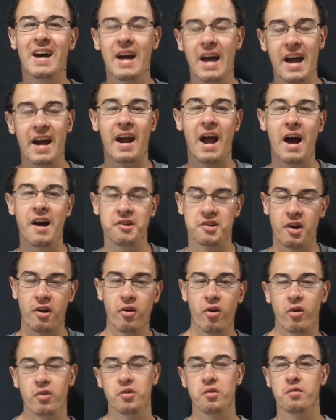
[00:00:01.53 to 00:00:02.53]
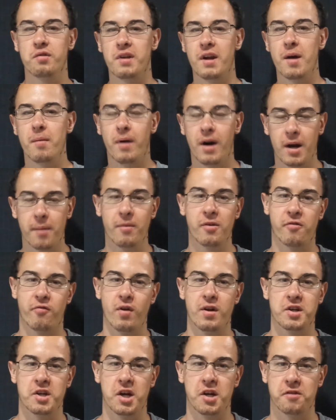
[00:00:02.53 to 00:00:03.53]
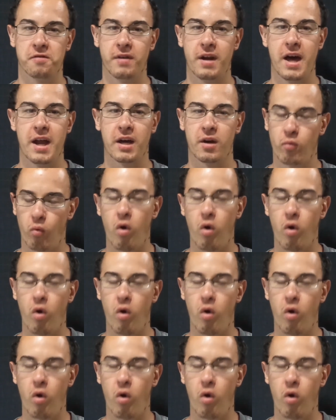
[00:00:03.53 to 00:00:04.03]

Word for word: Hey guys, how are y'all doing today? My name is Franchise Fanatic.